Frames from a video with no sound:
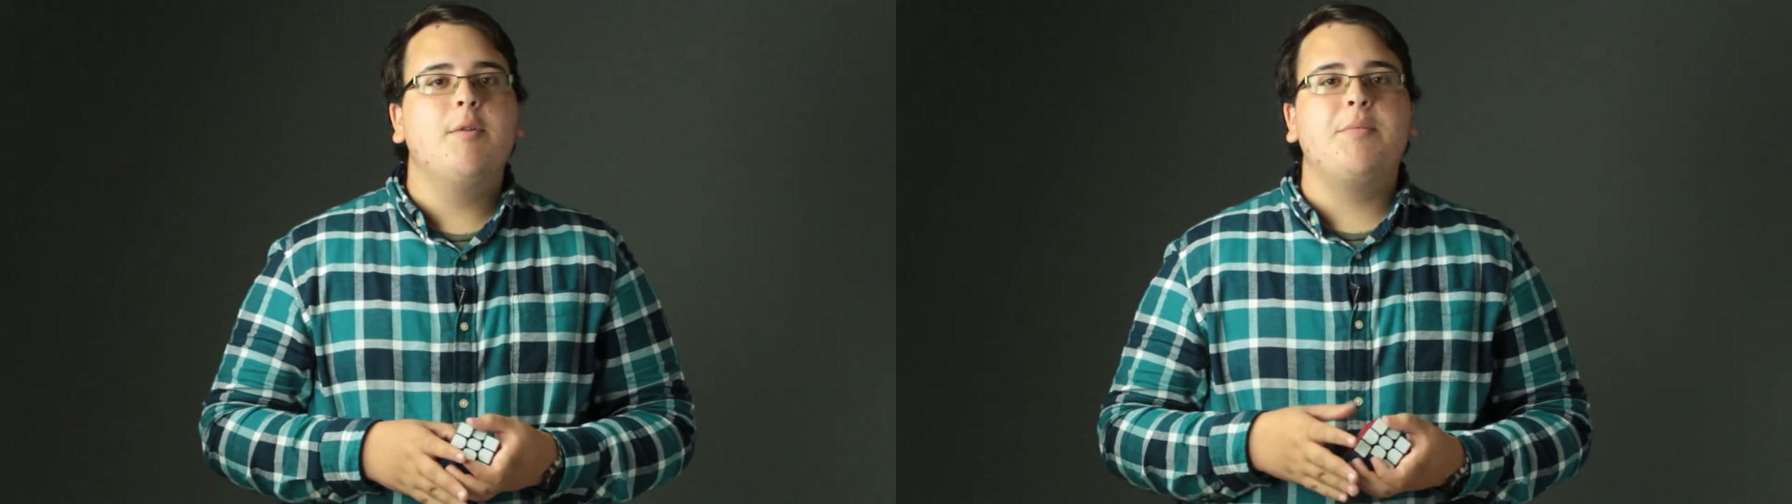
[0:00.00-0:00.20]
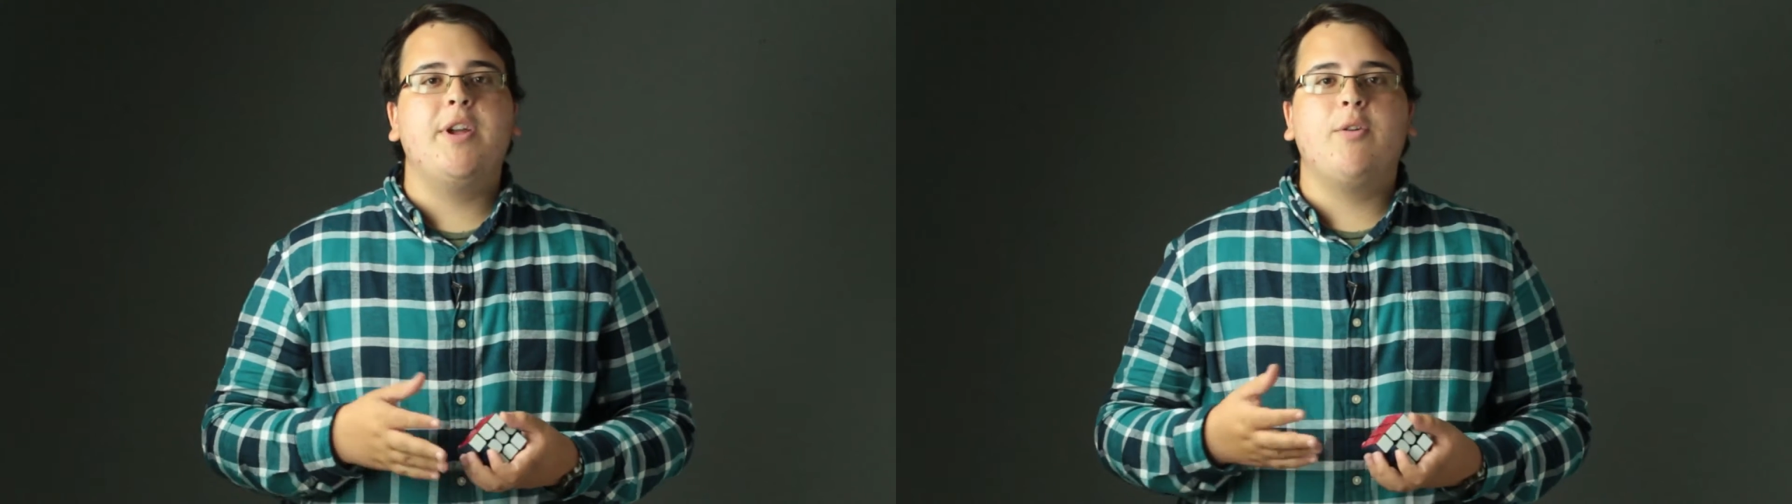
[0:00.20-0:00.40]

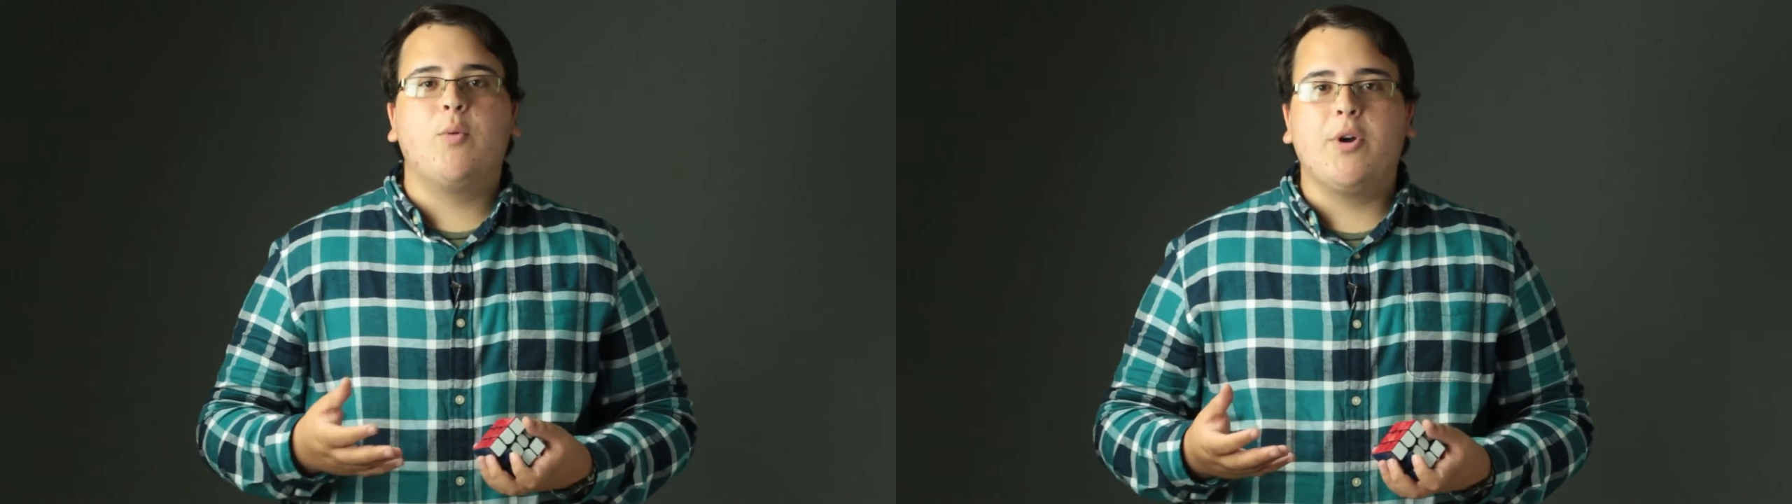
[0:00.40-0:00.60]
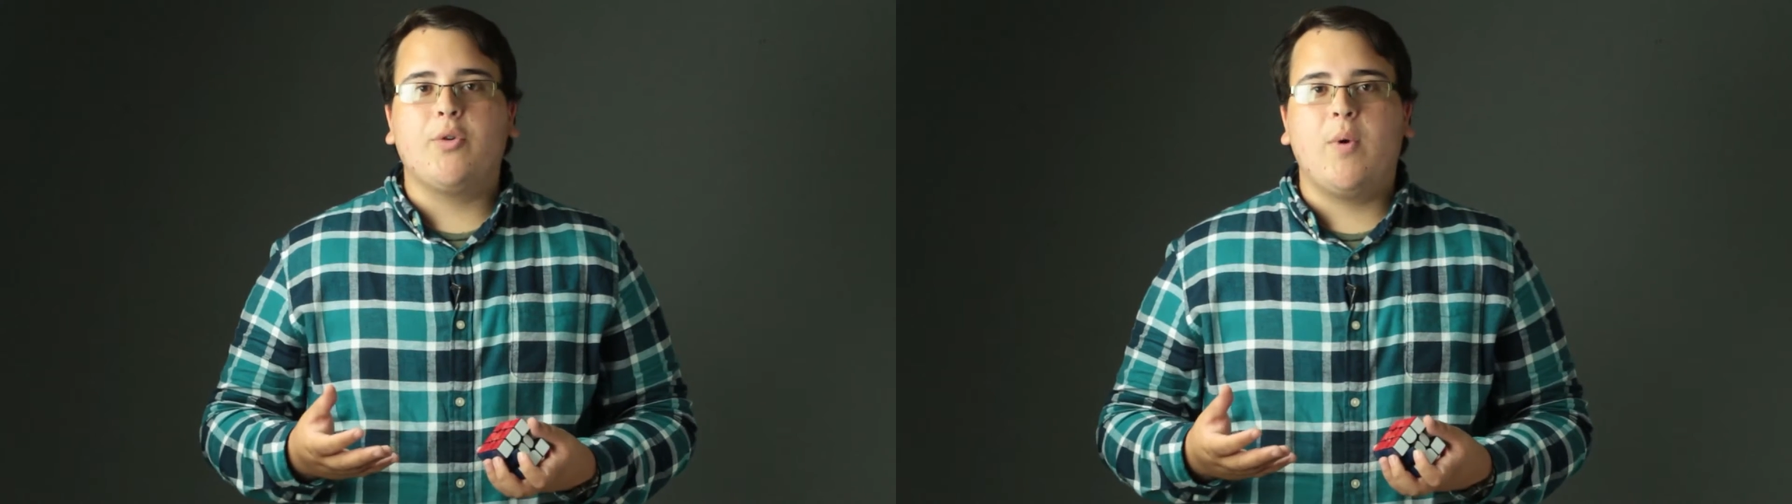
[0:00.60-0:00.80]
being
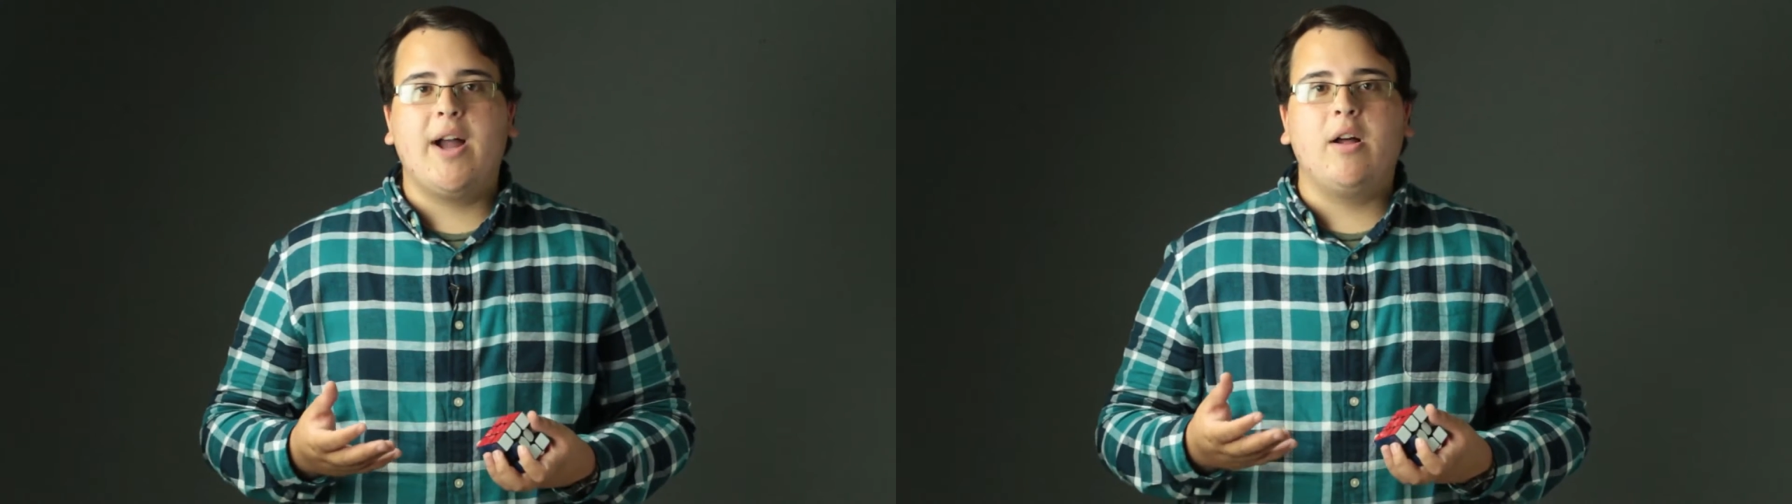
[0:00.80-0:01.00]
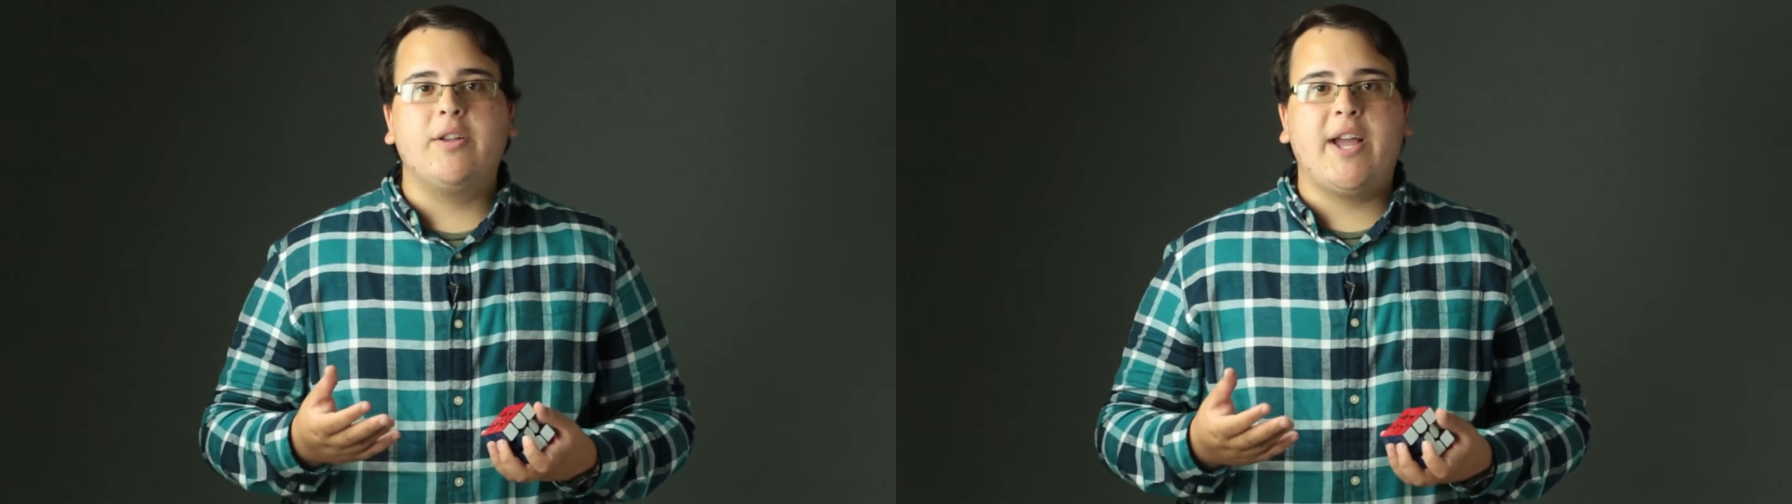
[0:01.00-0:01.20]

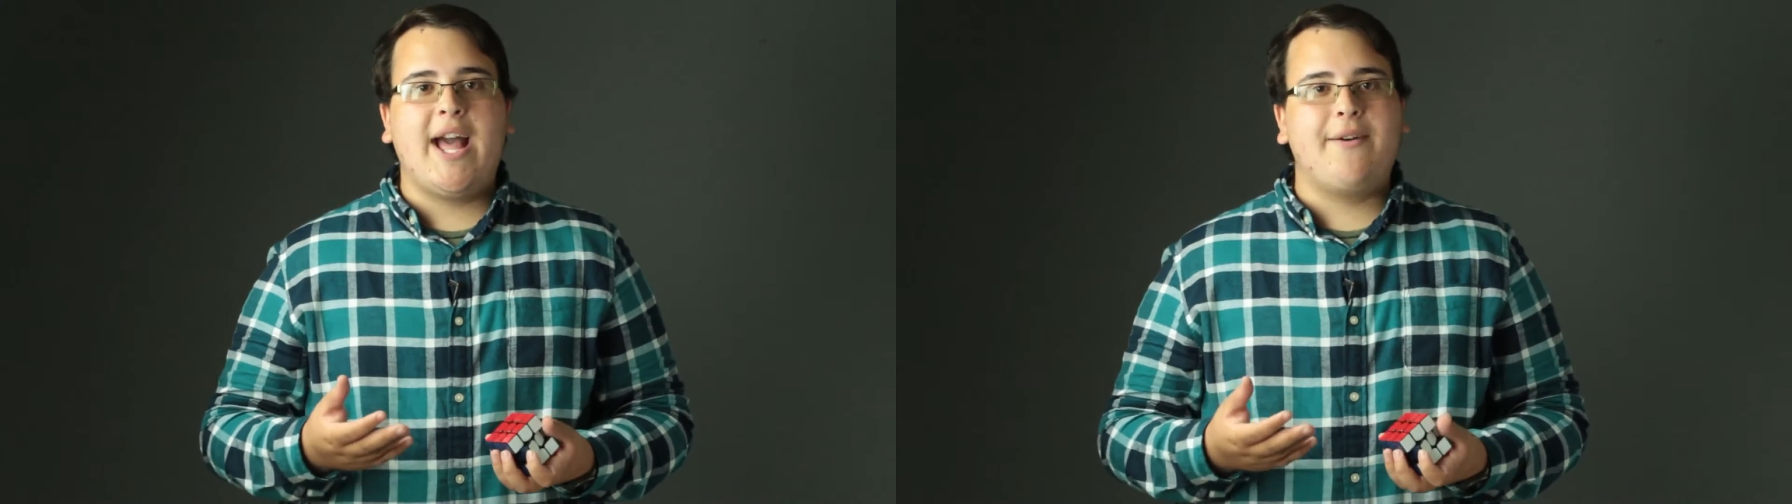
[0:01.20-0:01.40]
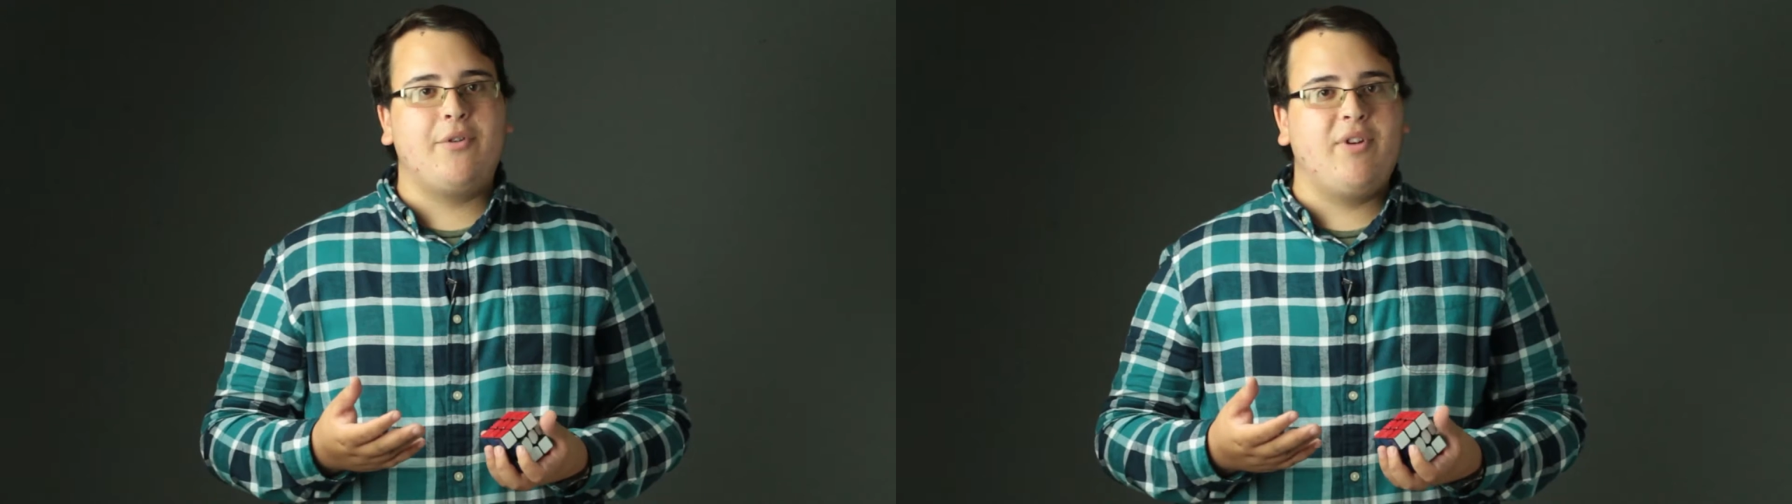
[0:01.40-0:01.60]
worthwhile to
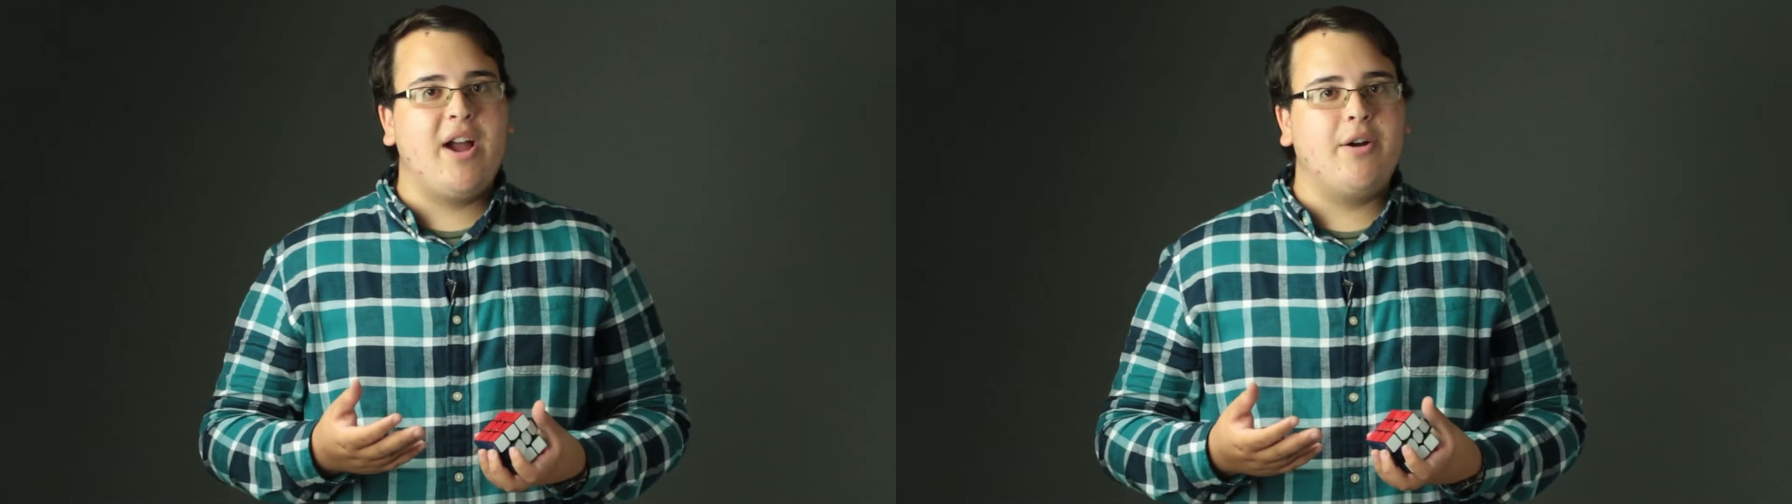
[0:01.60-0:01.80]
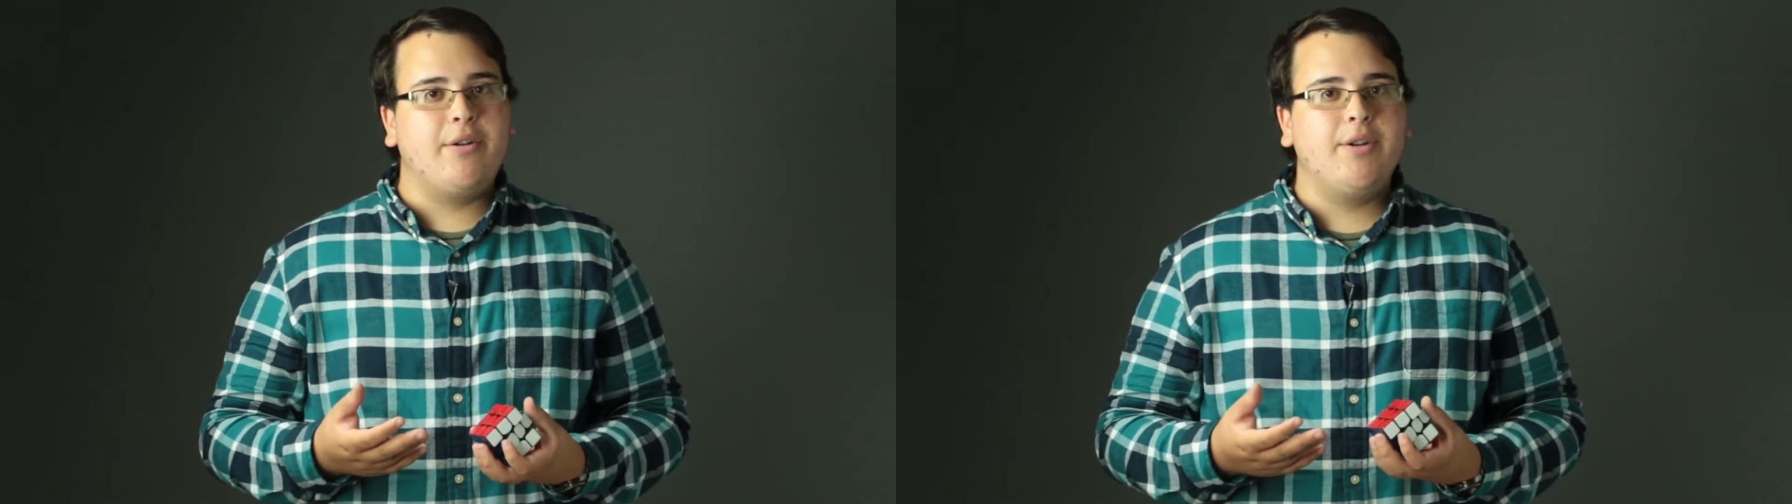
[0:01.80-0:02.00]
have
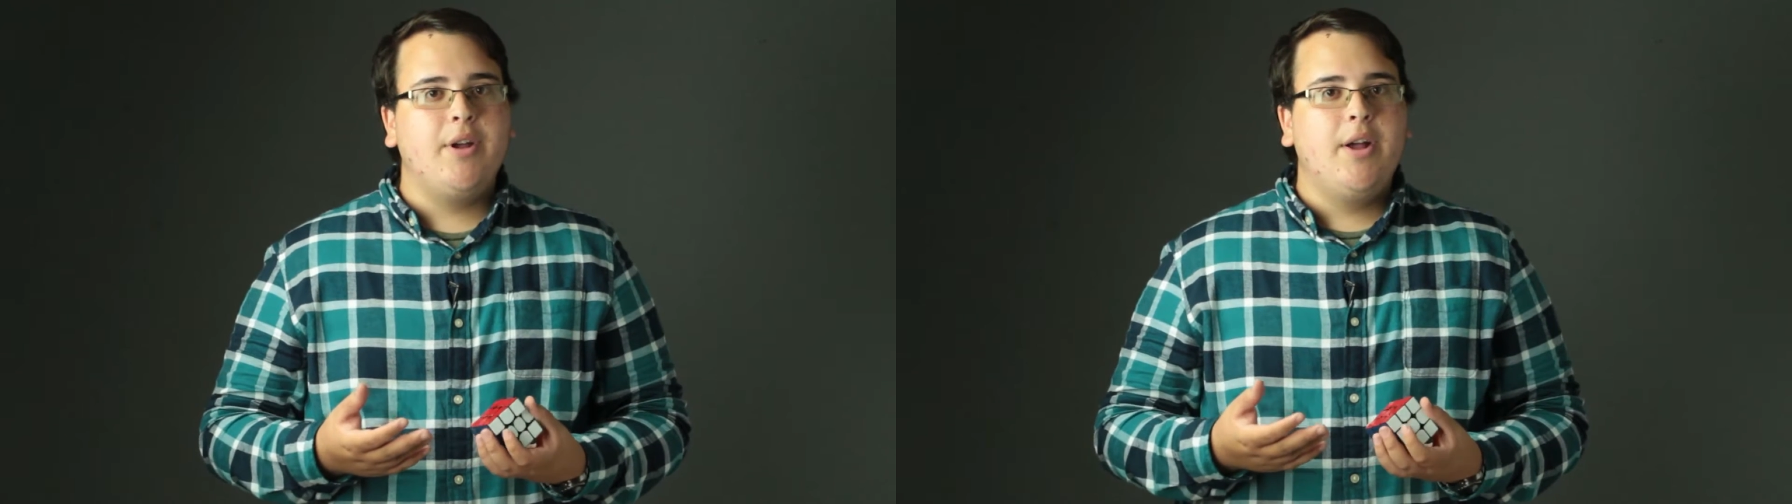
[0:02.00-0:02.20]
around,